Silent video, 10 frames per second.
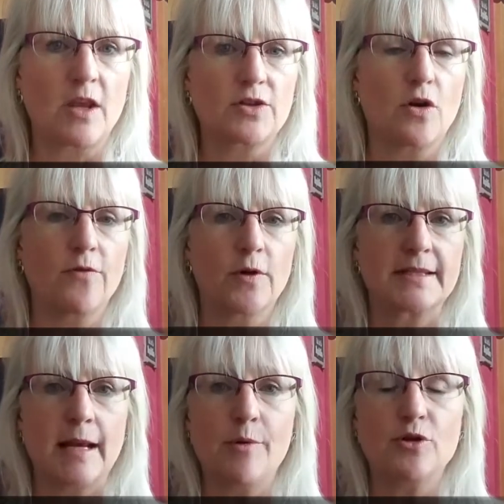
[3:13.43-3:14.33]
So for
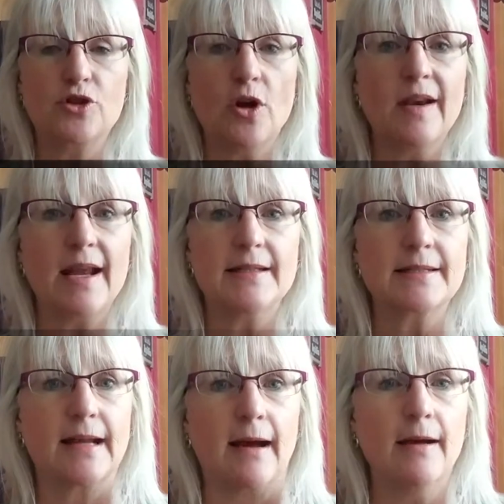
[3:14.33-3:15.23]
example, donde
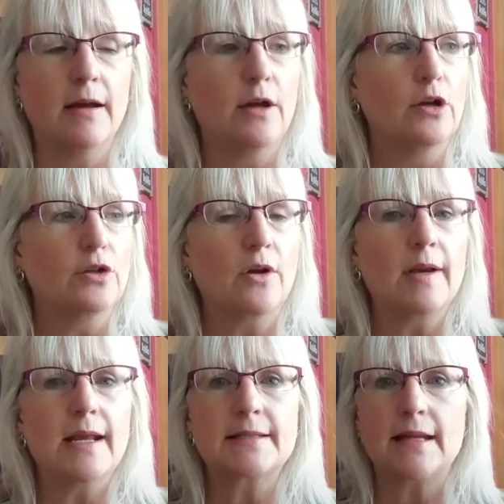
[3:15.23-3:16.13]
está
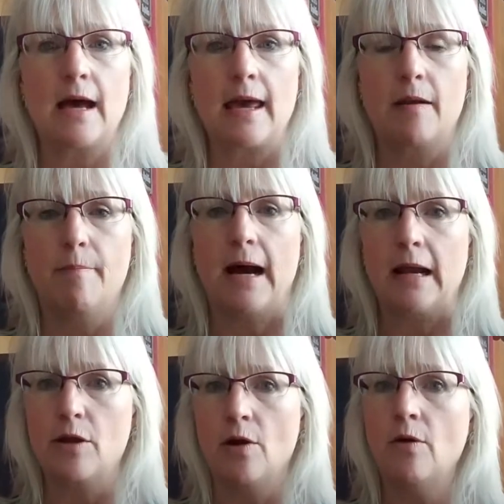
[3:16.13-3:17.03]
el
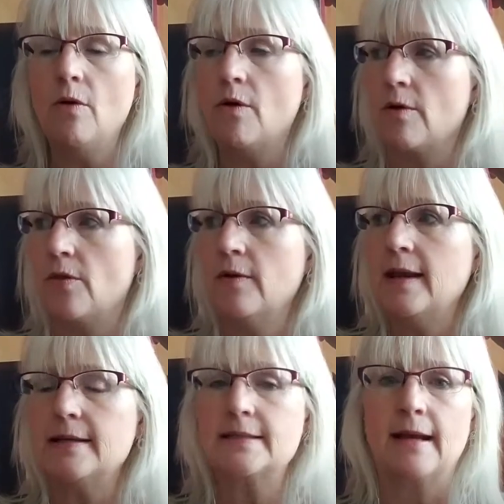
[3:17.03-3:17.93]
baño, or
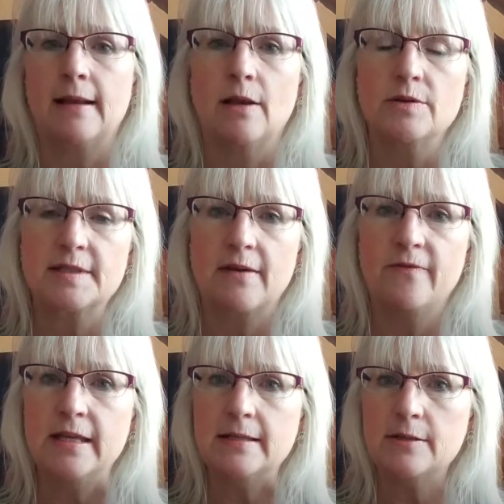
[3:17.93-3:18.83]
donde están los
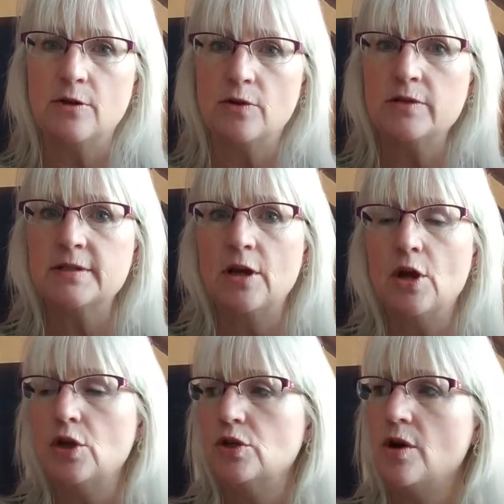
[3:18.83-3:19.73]
servicios,
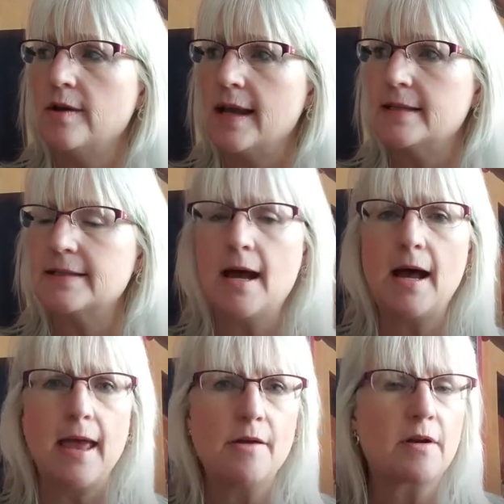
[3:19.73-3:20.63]
donde
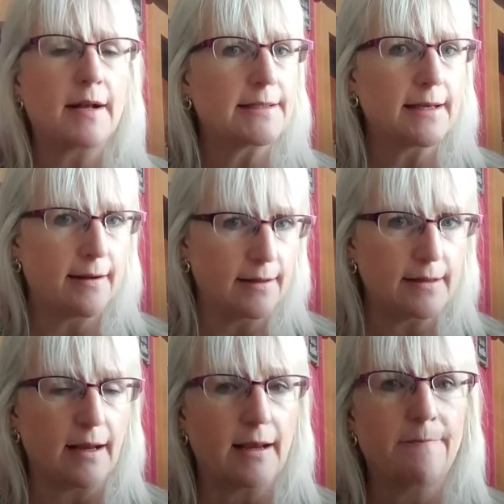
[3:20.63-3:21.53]
está el
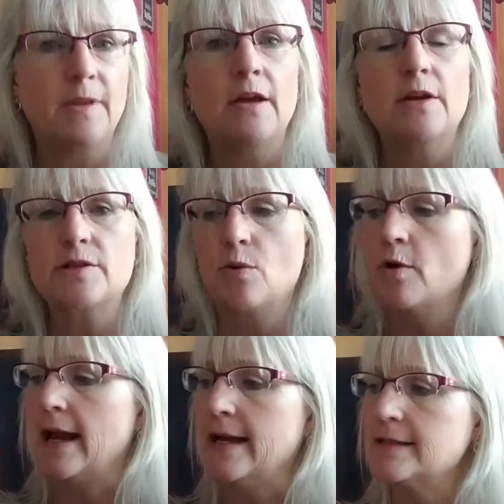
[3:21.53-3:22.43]
restaurante. So we're
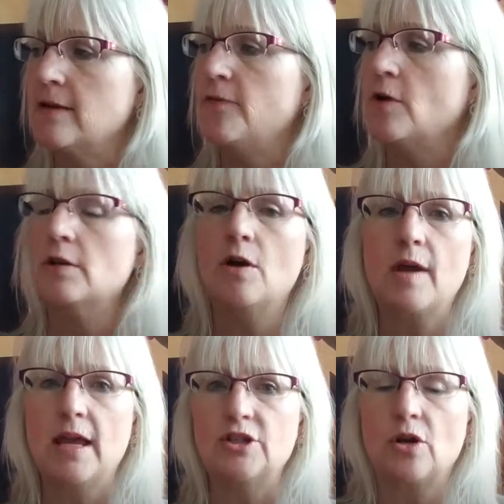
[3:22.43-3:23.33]
asking for a
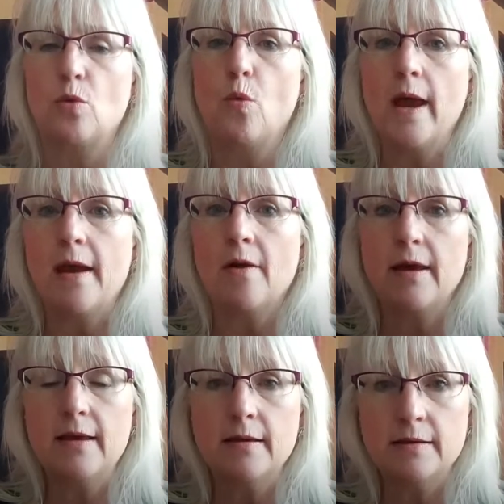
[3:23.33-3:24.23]
location. Where
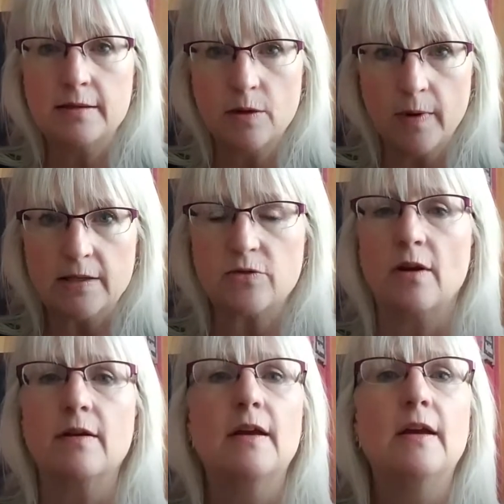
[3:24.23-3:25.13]
is the
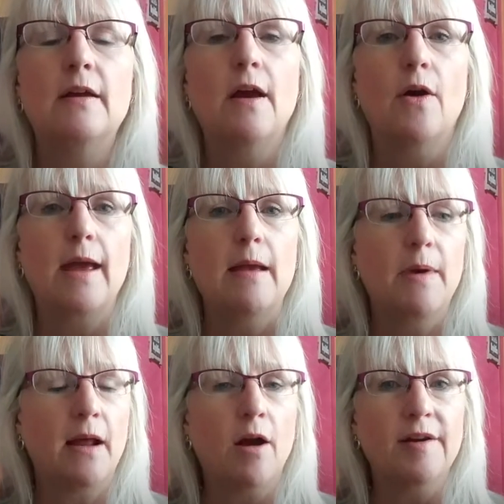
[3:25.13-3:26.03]
restaurant? Okay,
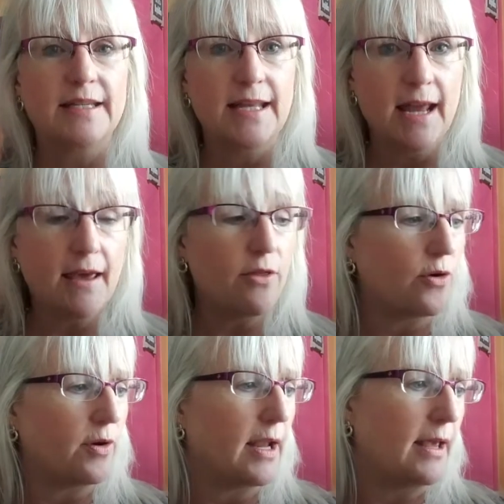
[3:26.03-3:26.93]
but our de
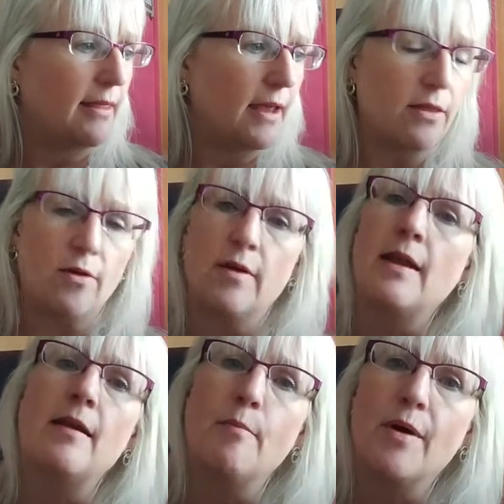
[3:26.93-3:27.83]

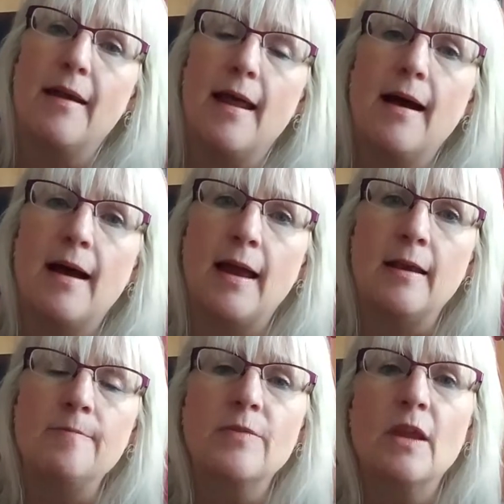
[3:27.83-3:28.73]
donde, number
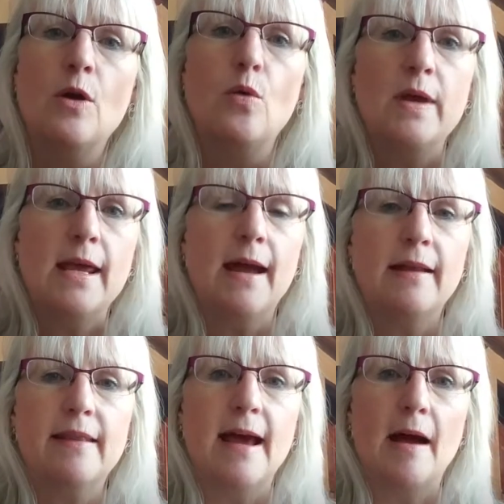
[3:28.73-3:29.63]
9, we
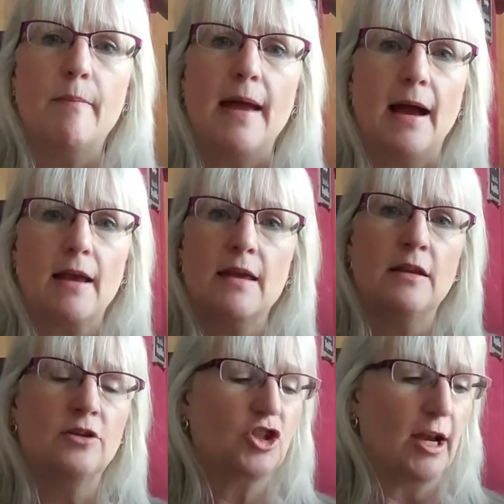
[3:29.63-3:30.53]
had that back
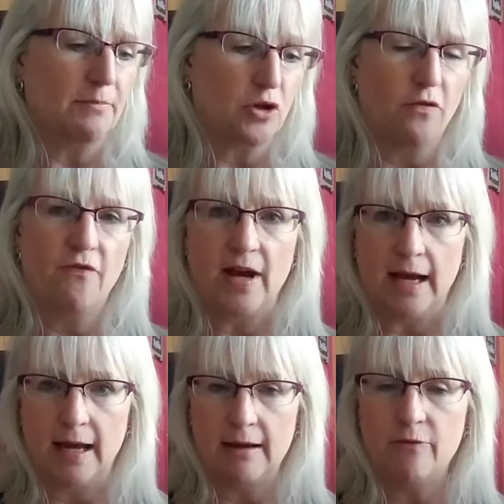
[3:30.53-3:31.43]
in Chapter
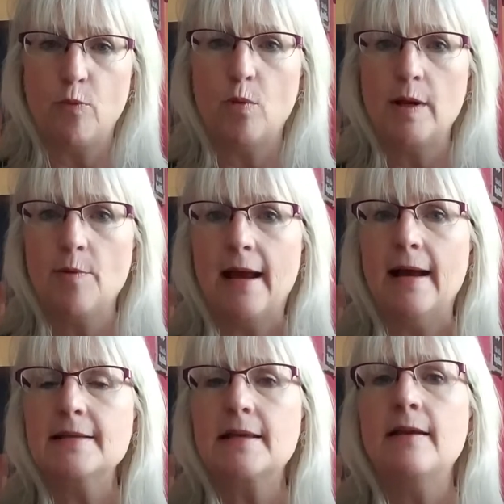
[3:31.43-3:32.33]
5 when we were
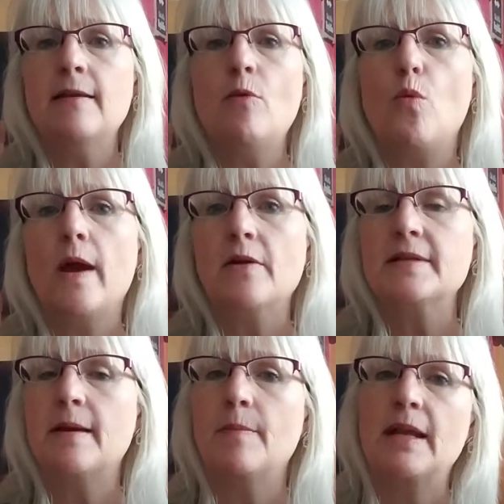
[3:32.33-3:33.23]
asking where
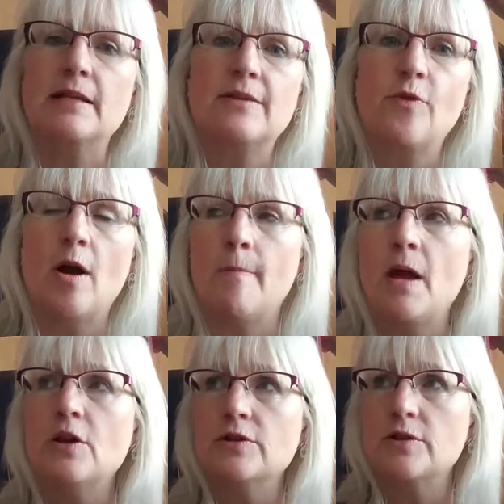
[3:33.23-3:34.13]
somebody is from.
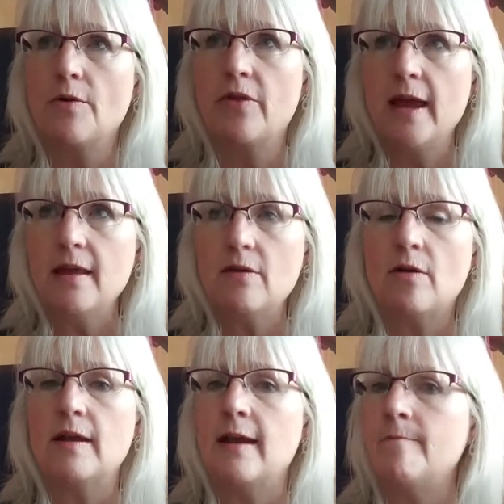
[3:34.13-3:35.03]
So, de
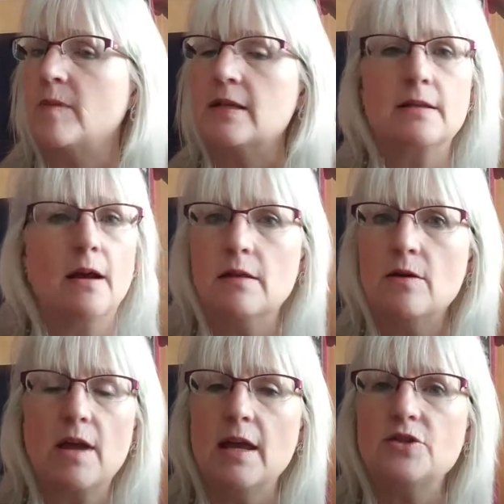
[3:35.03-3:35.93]
donde is not
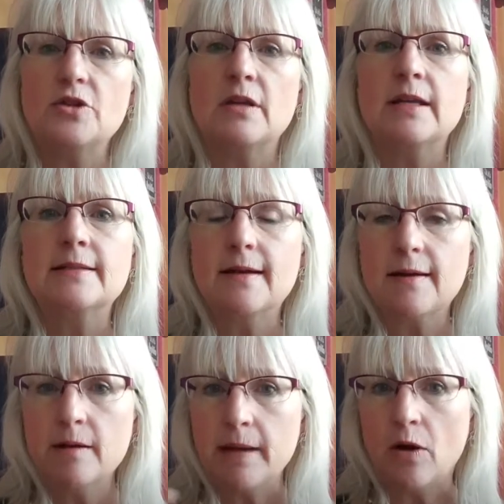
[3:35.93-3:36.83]
location, it's
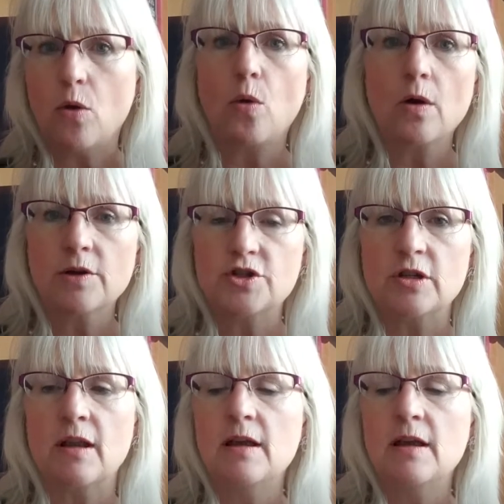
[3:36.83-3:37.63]
talking about origin.